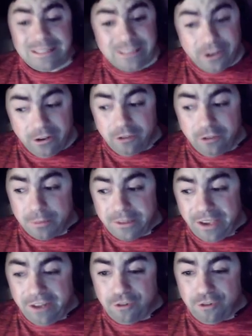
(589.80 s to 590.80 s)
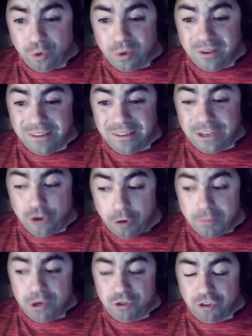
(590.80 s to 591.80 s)
there is potential that your
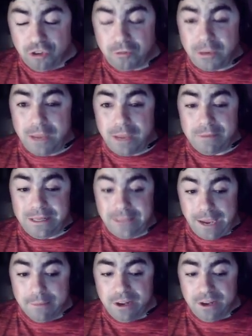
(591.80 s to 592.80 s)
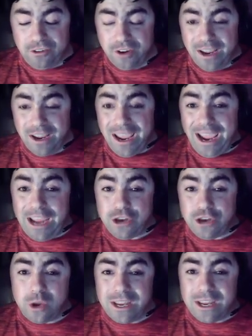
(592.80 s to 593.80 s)
immune system can be damaged, and
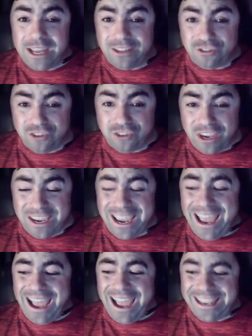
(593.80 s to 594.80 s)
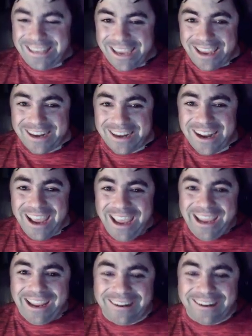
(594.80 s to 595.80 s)
you can get sick again
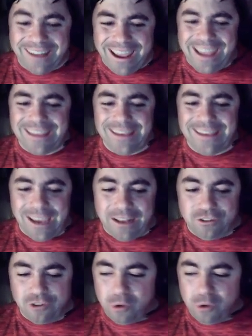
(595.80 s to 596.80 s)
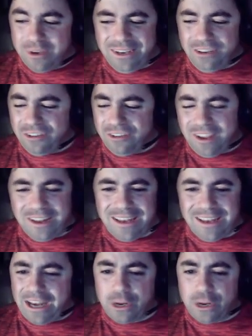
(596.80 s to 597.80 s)
and again. So it is
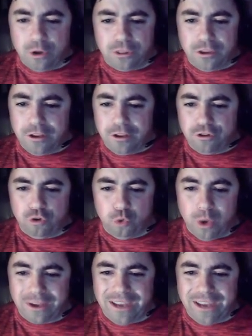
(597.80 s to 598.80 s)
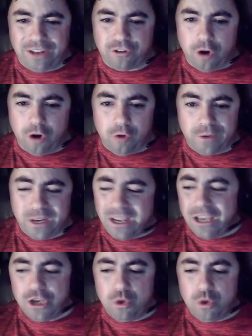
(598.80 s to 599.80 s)
not a good thing to uh, catch COVID.
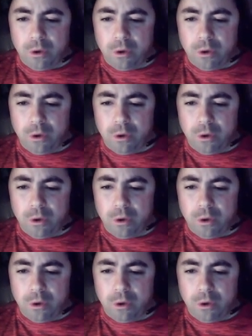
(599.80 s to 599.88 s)
You